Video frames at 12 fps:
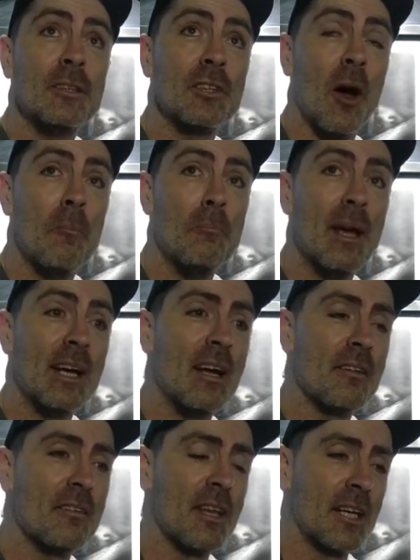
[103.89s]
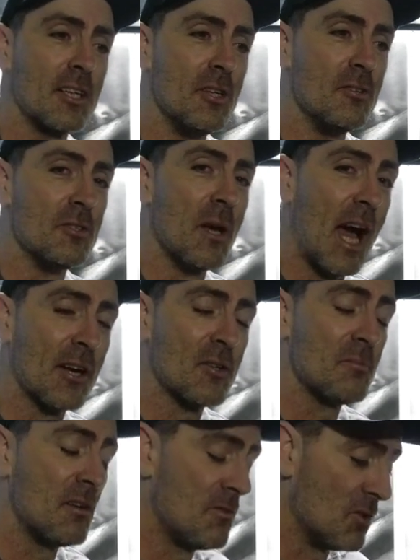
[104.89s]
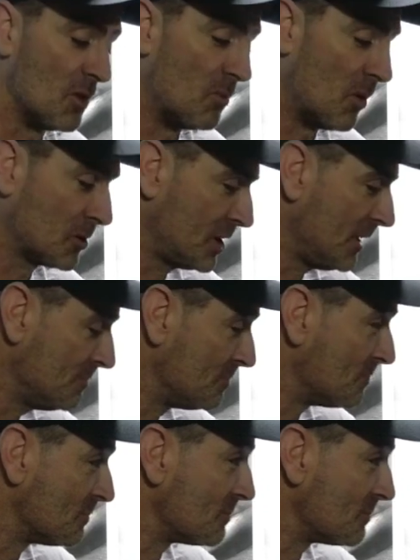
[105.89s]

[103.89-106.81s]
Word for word: So a big thank you to Adam if you're watching.